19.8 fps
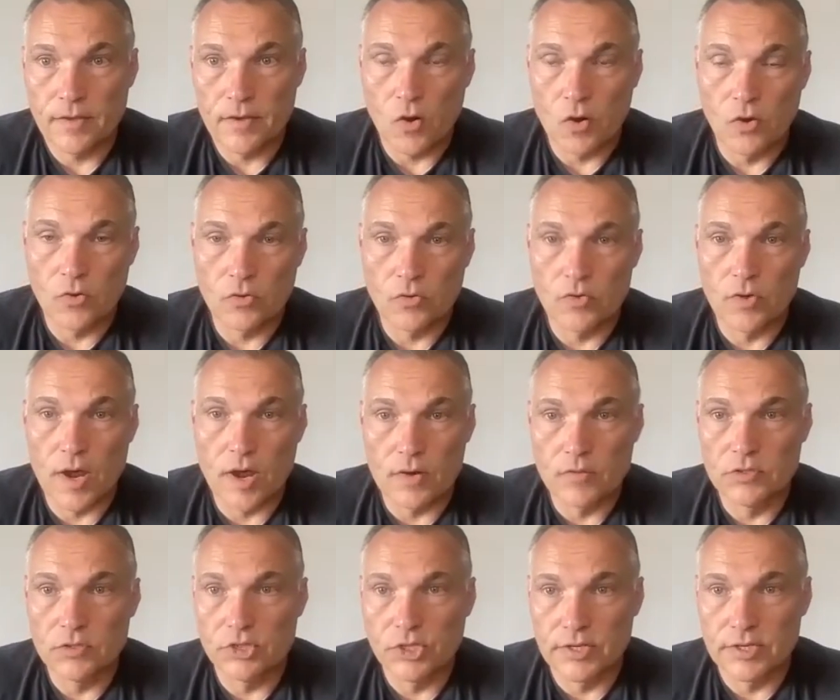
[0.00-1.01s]
Article got
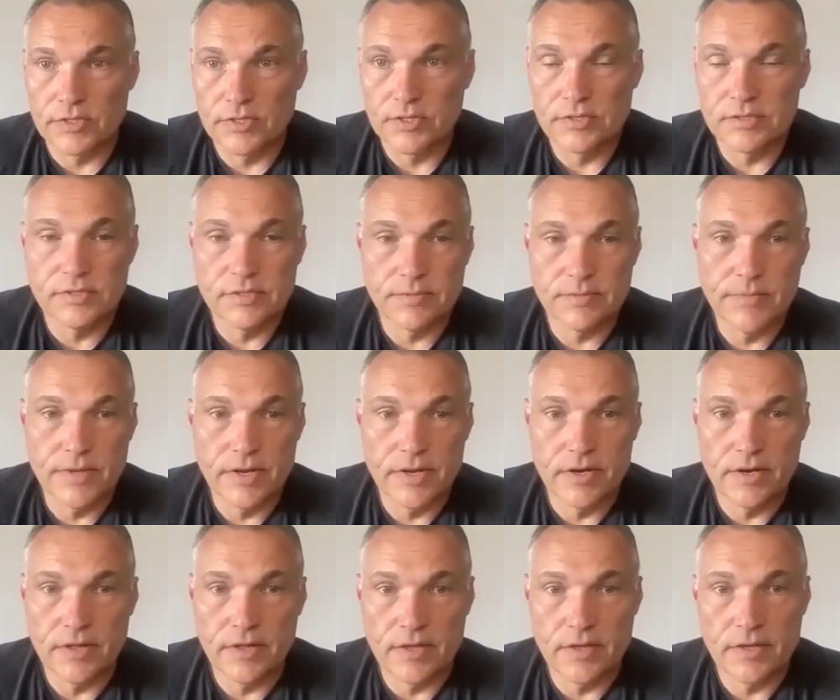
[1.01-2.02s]
rejected,
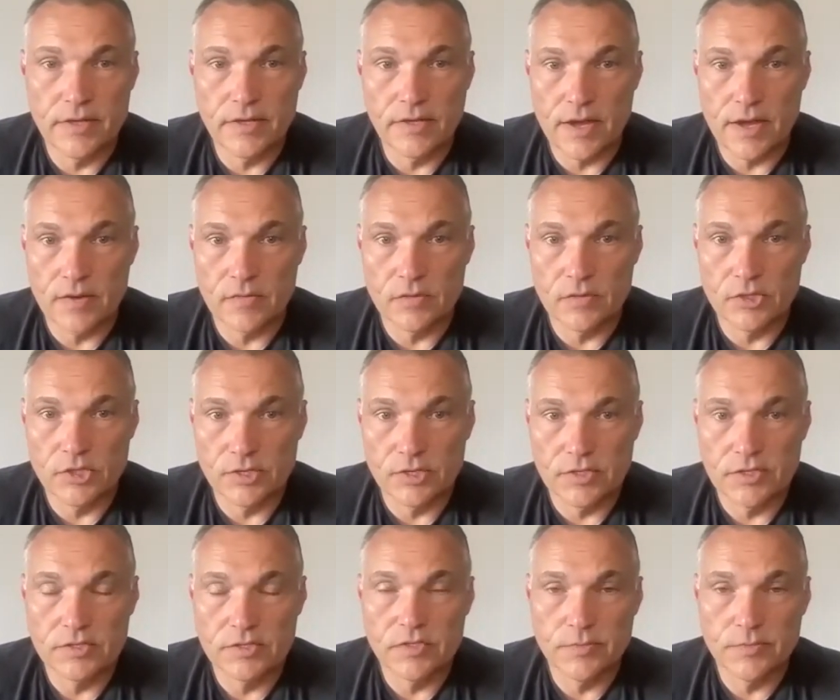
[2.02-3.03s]
submitted again, got
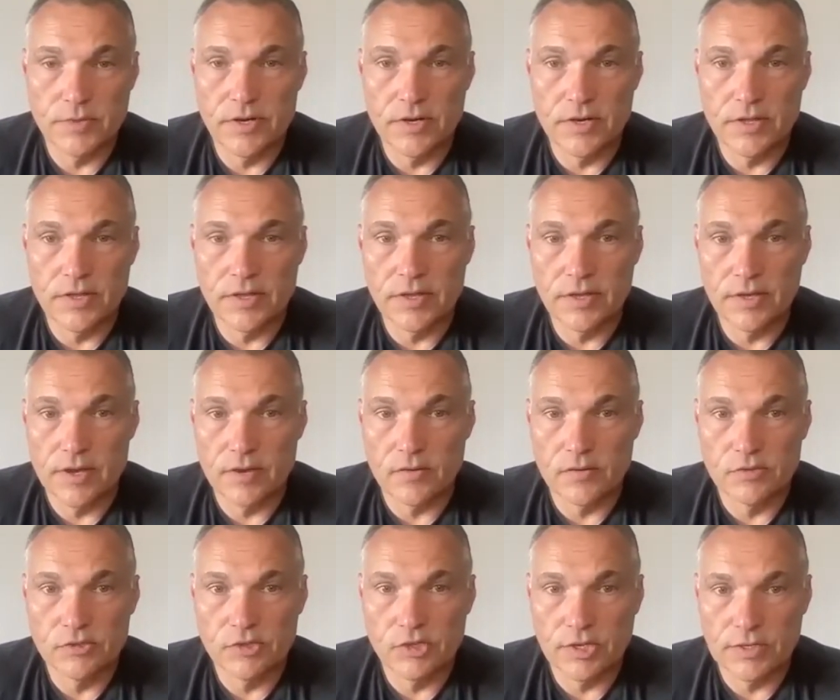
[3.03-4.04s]
rejected, submitted again,
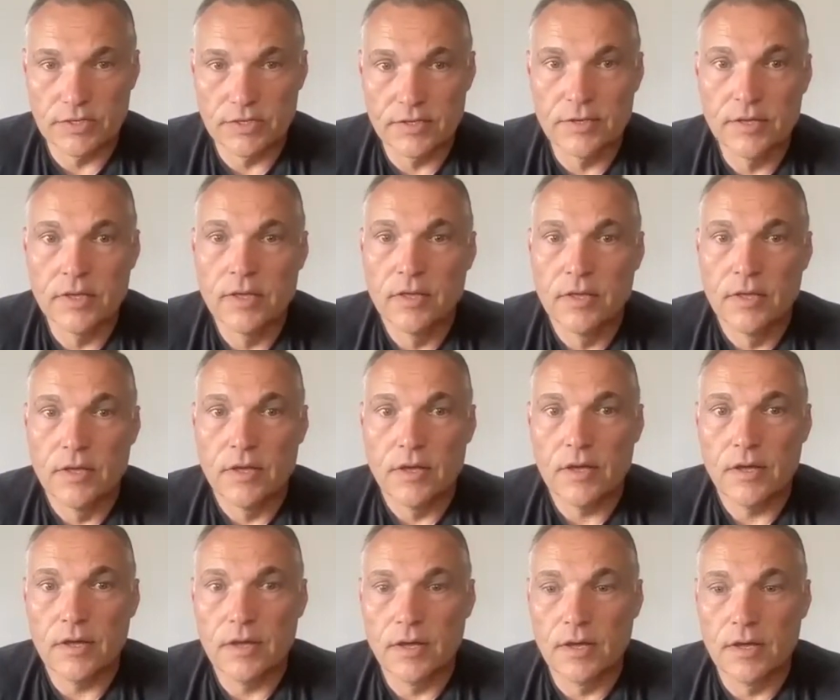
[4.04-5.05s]
got rejected.
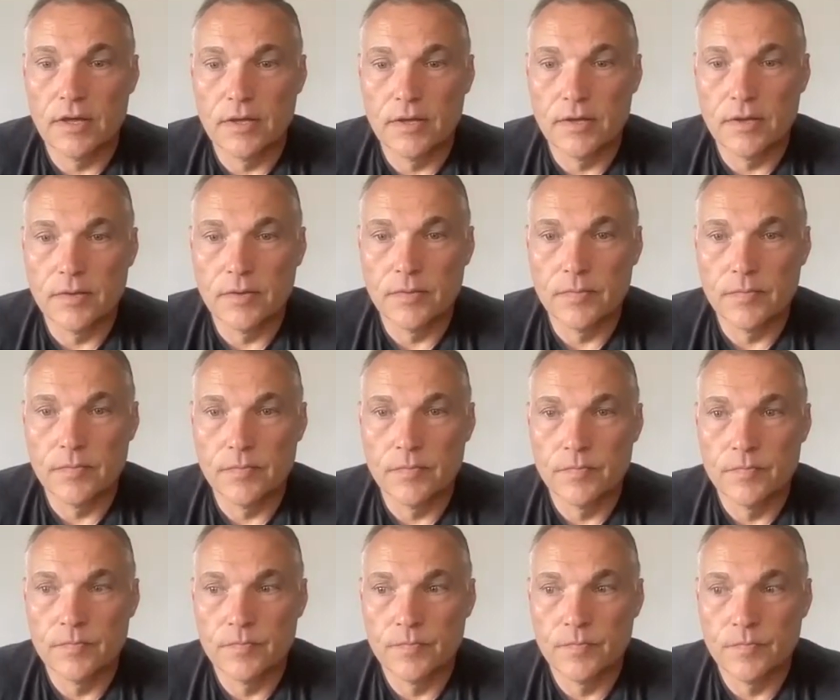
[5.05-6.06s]

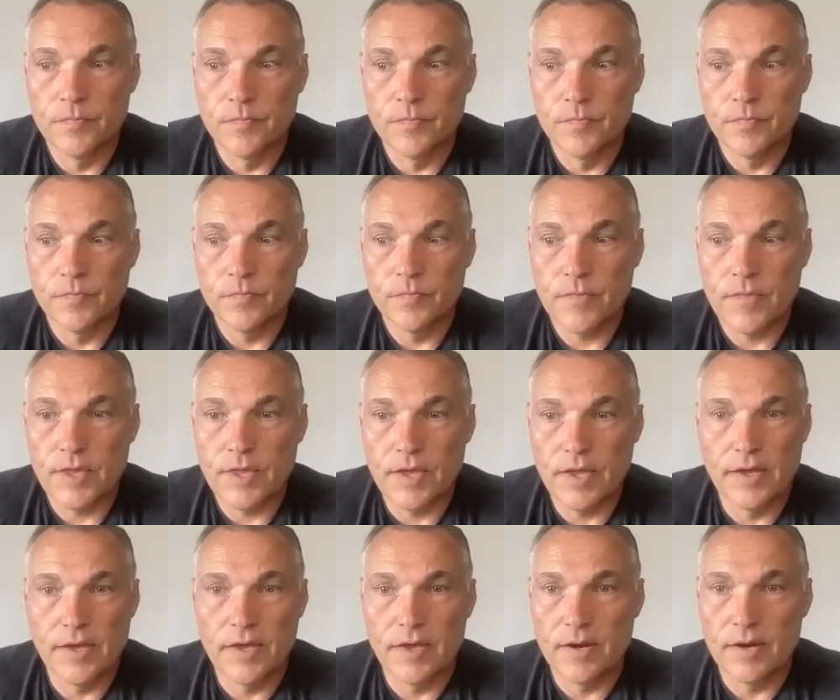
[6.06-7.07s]
And
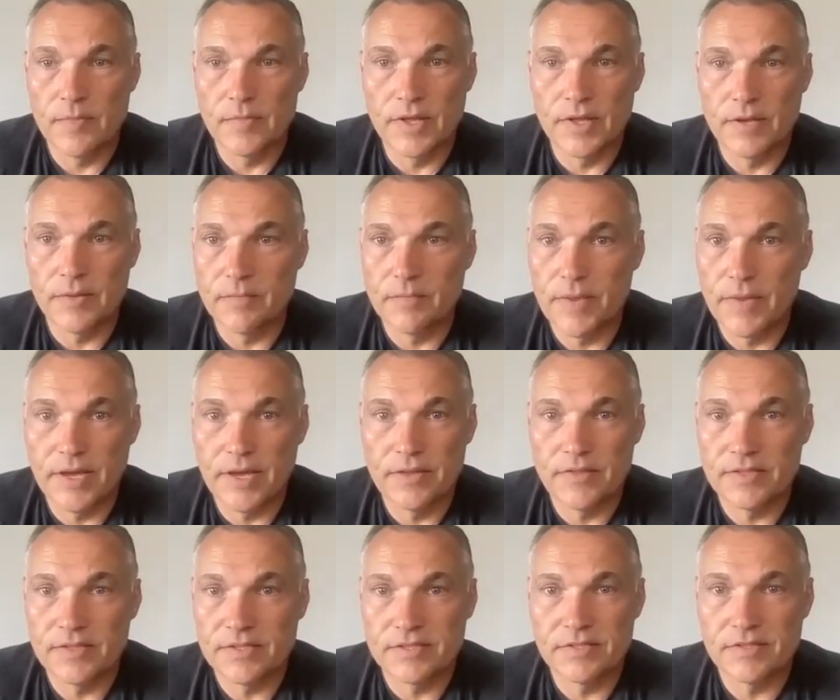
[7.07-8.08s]
I'm like,
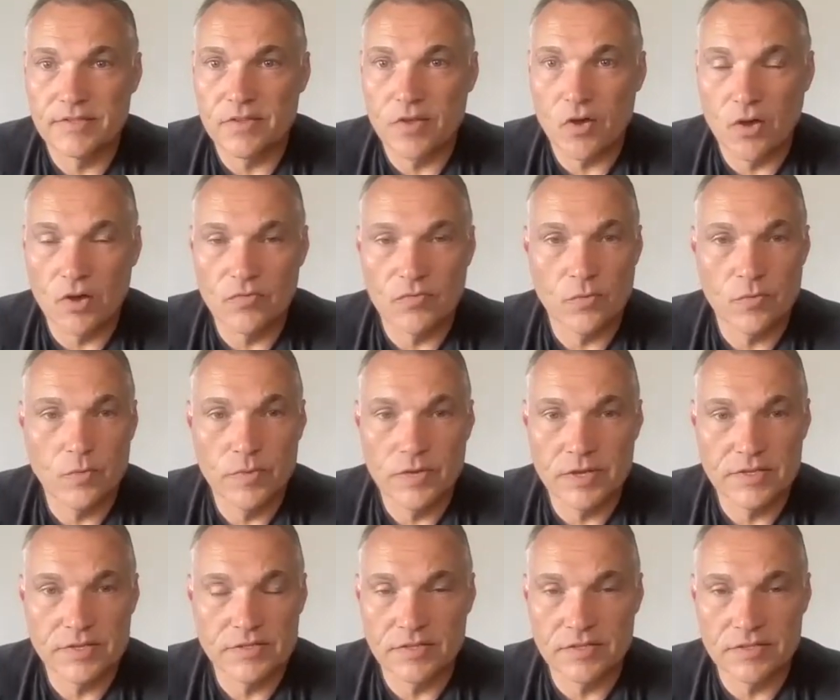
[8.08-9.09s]
man, this is awful,
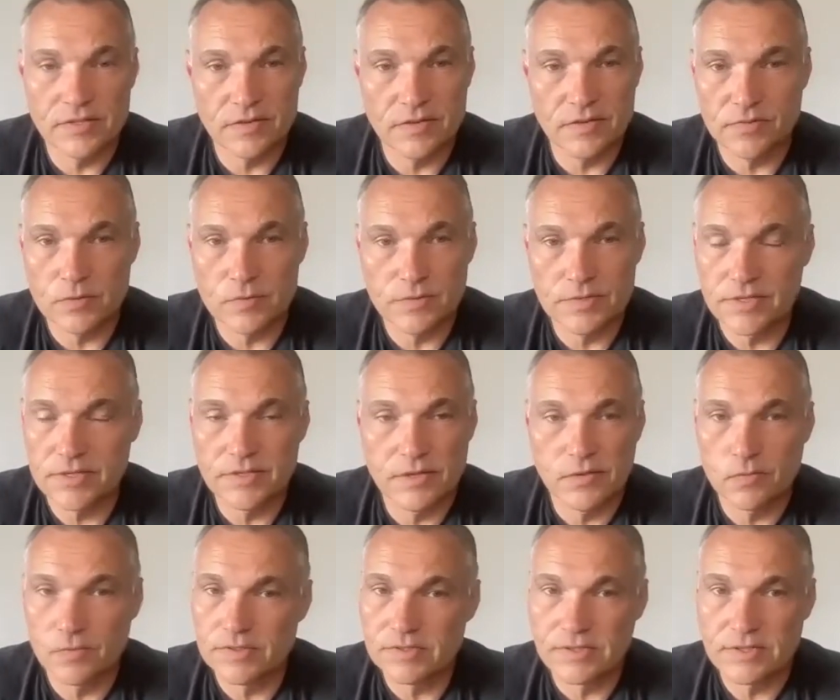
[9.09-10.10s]
because the stuff that was in
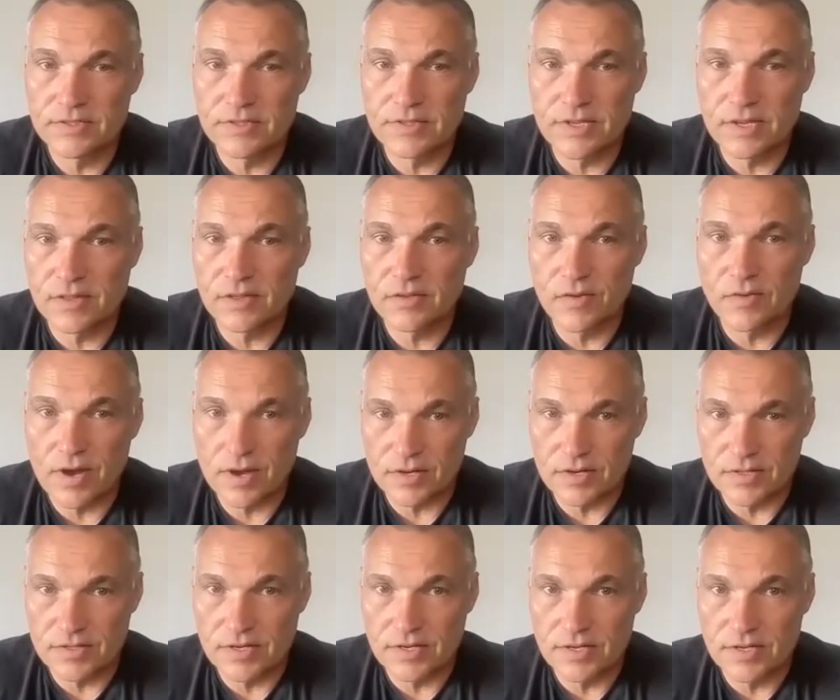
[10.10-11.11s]
there wasn't exactly
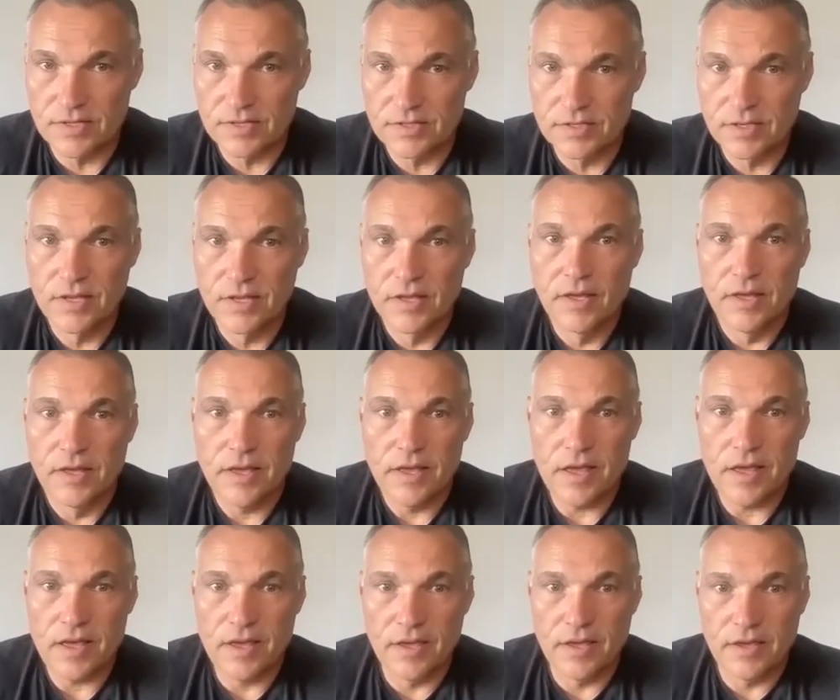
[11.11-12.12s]
rocket science.
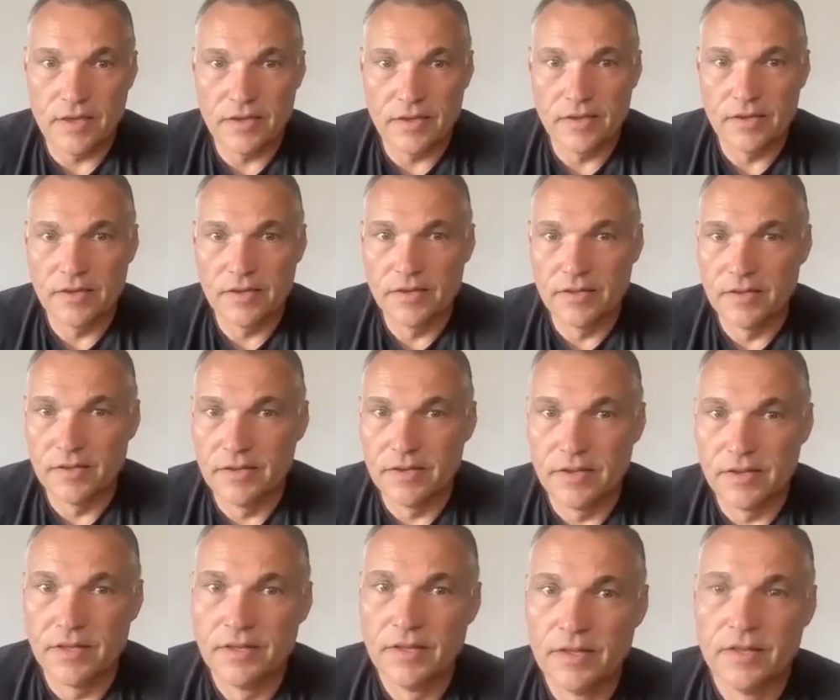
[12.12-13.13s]

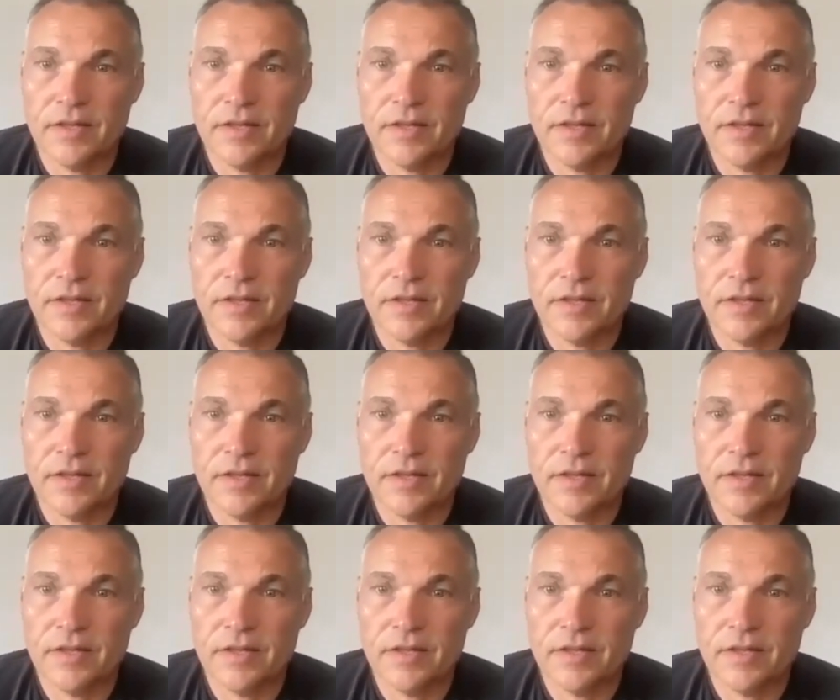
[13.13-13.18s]
And